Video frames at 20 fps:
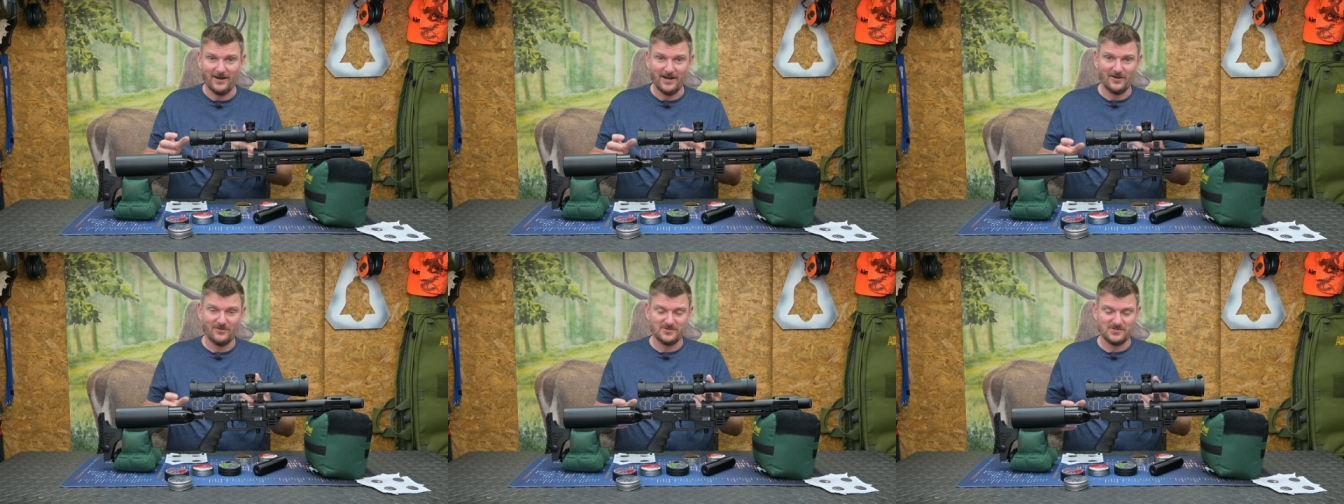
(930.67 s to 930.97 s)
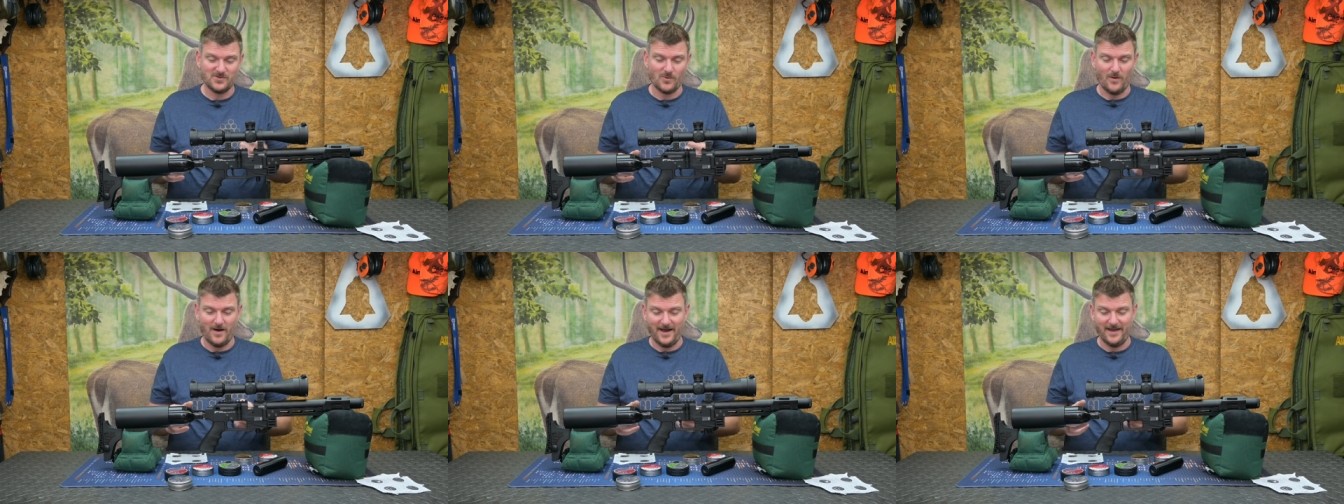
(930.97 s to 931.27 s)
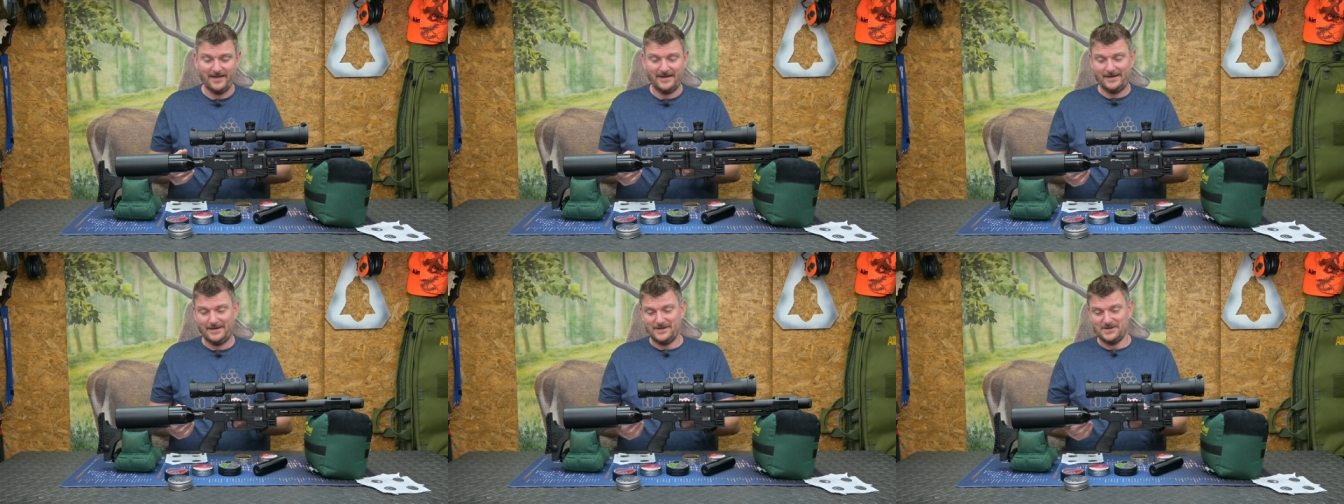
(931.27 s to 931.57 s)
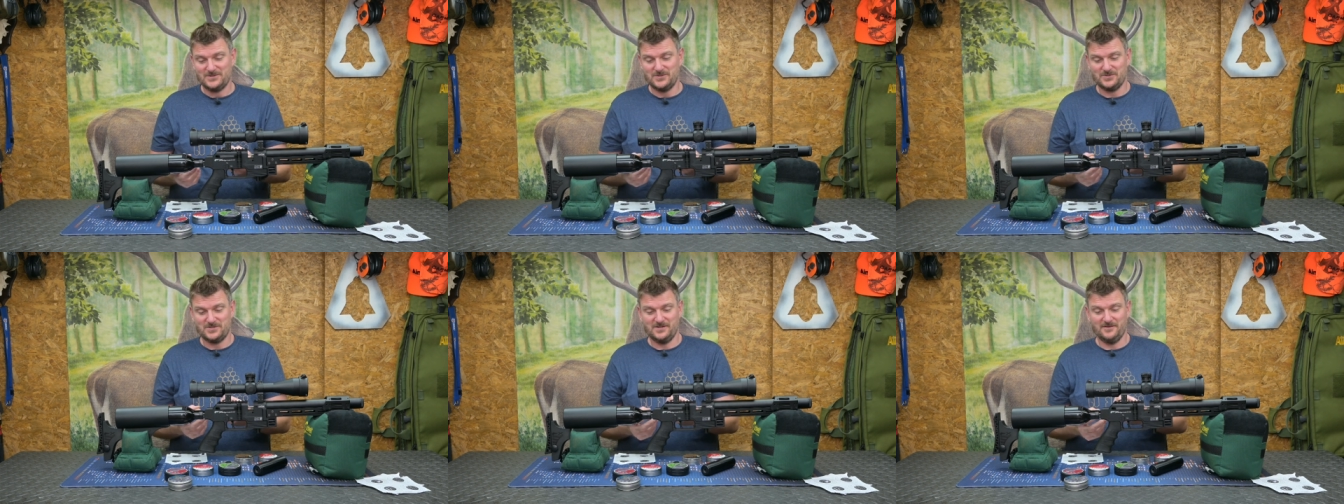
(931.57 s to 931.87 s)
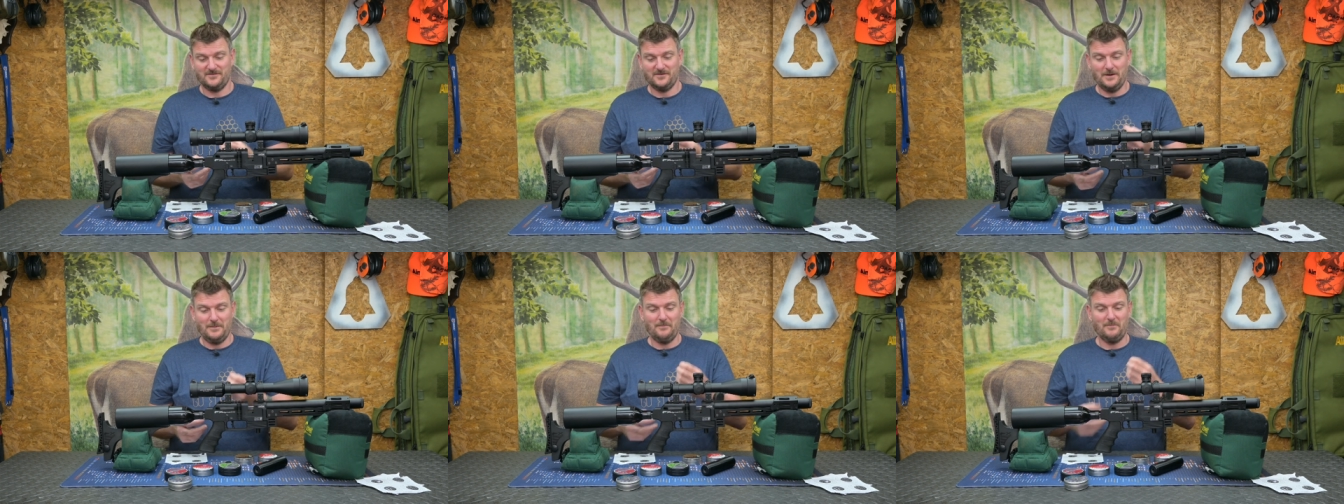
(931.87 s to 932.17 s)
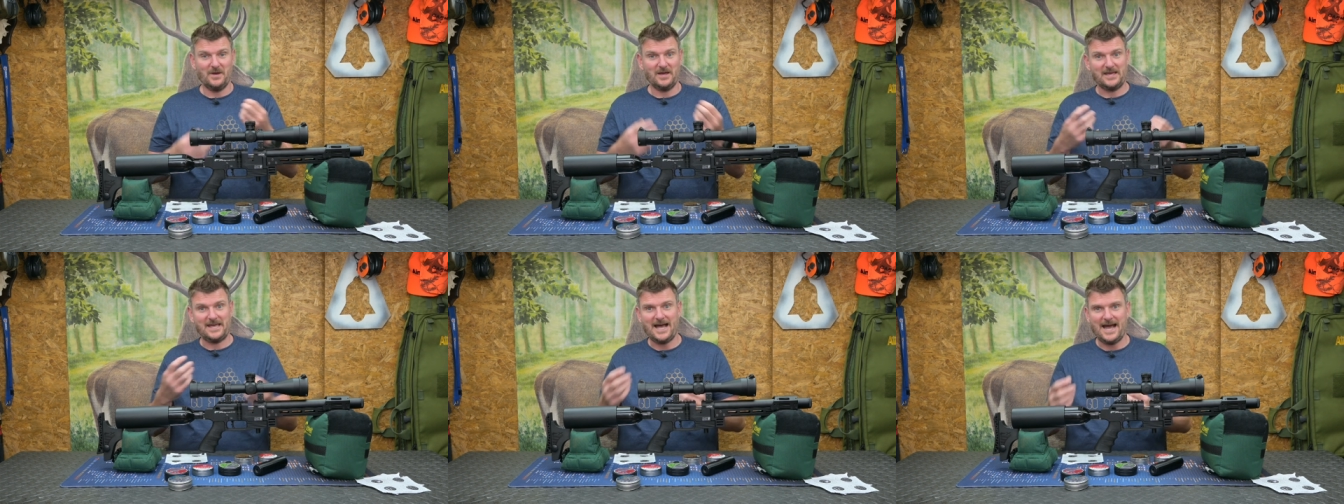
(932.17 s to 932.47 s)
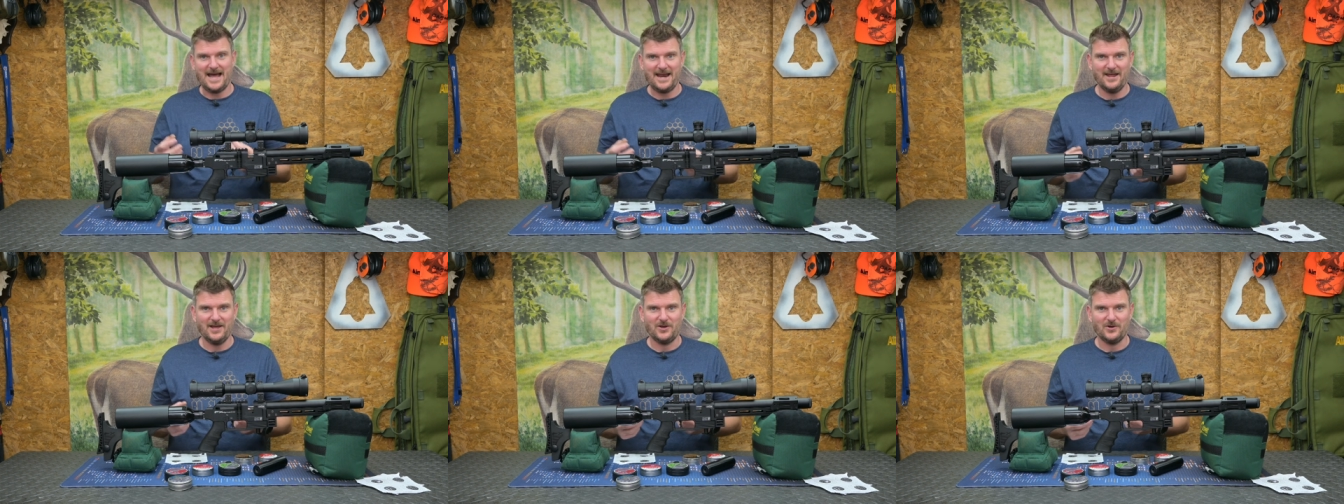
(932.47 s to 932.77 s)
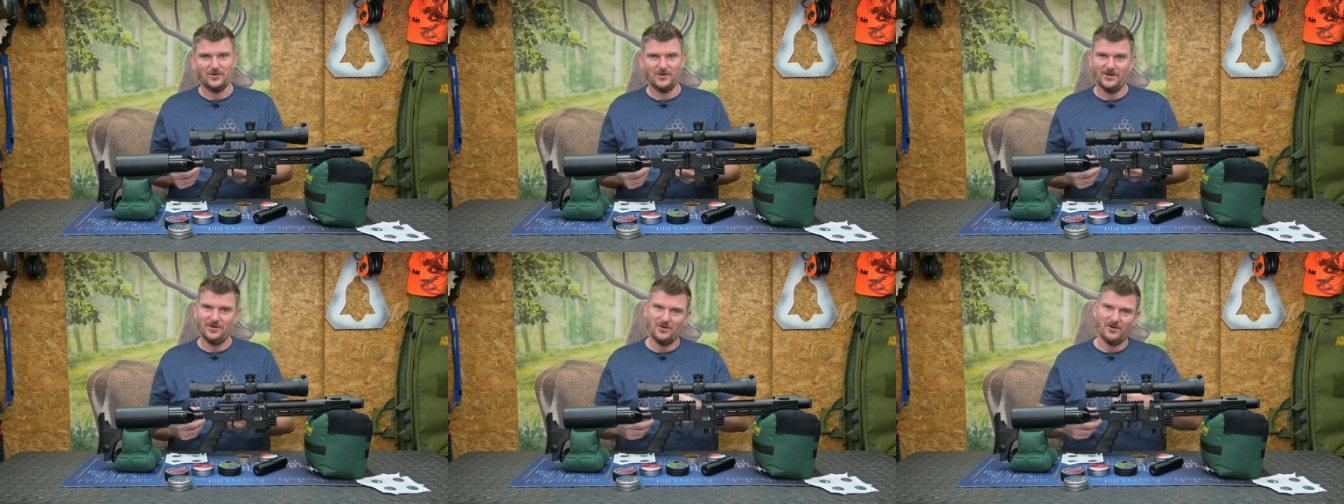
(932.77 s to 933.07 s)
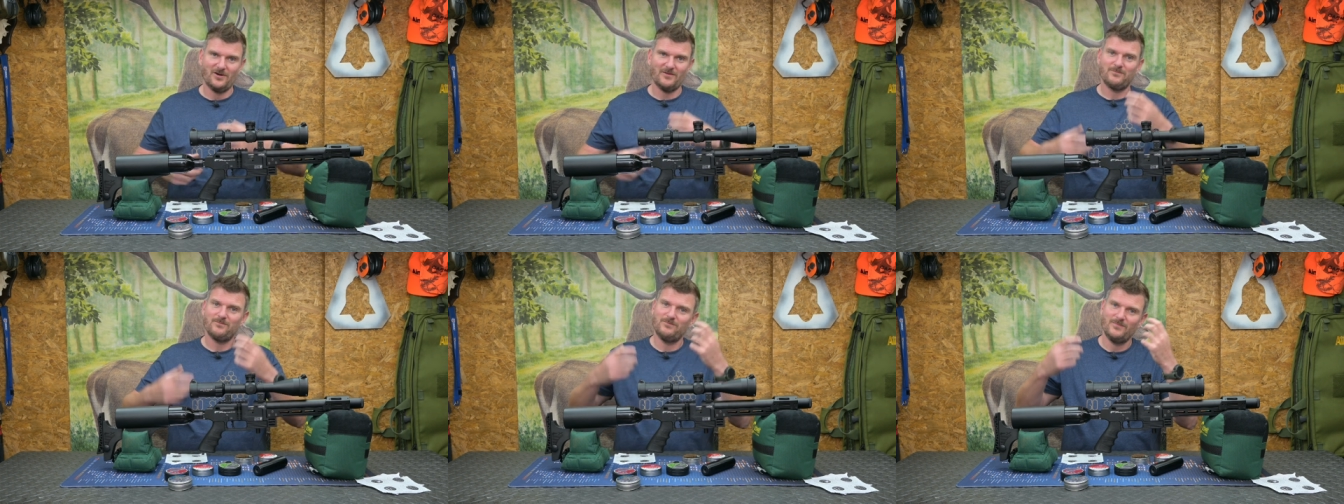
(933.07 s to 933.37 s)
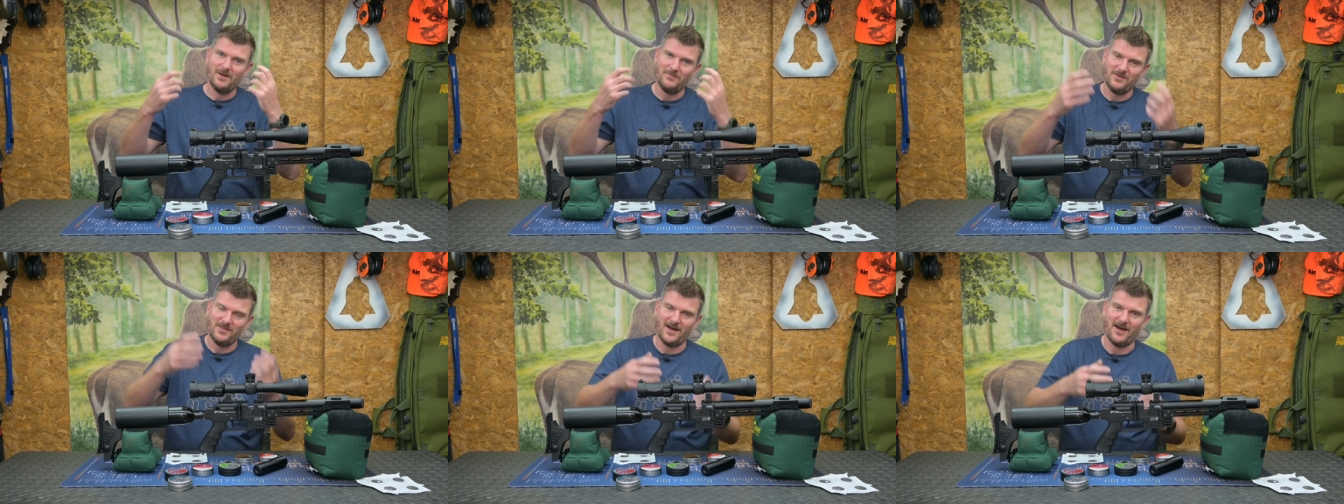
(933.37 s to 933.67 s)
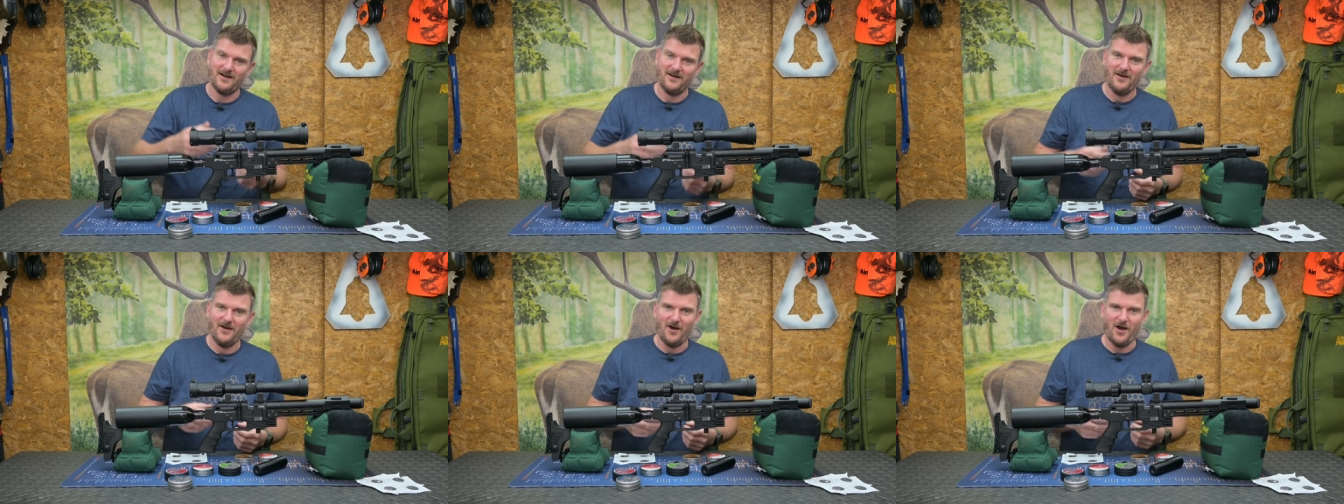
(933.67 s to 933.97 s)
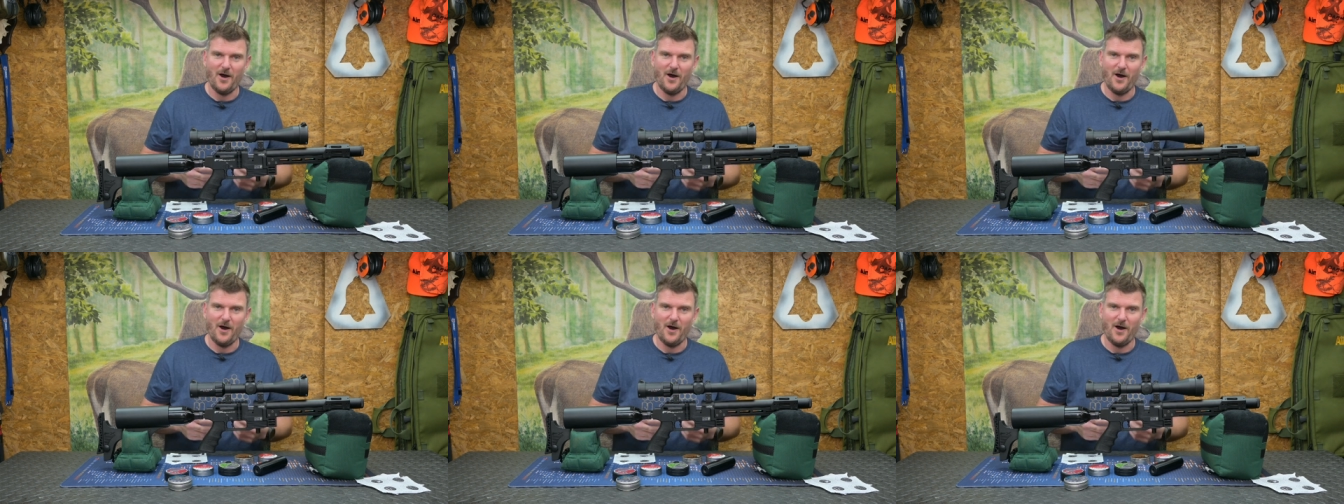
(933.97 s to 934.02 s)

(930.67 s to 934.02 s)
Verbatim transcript: it looks quite sort of mechanical and not maybe that